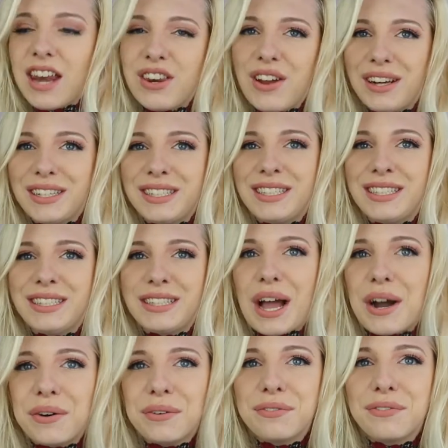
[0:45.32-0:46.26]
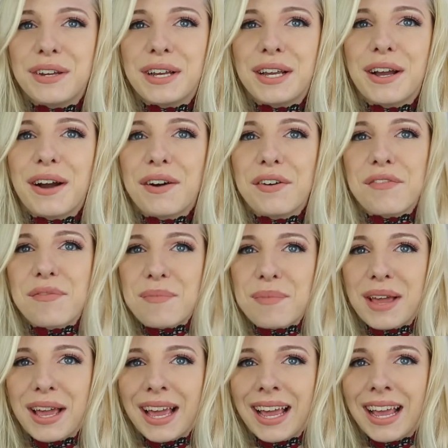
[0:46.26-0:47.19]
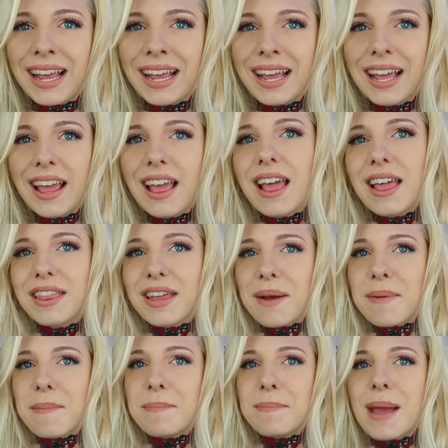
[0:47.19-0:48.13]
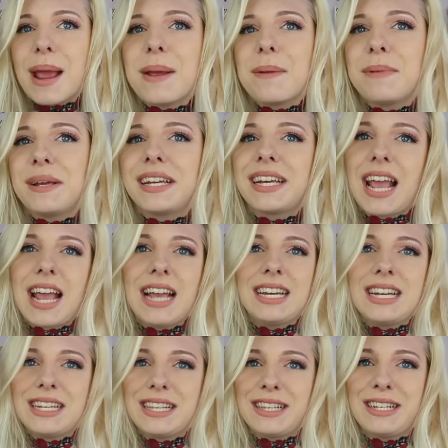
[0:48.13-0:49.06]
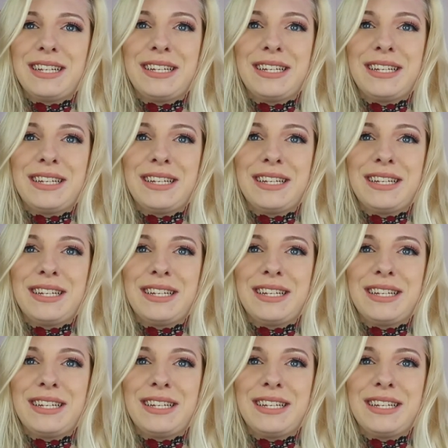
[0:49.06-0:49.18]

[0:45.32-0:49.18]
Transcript: a nice selfie of me that maybe get his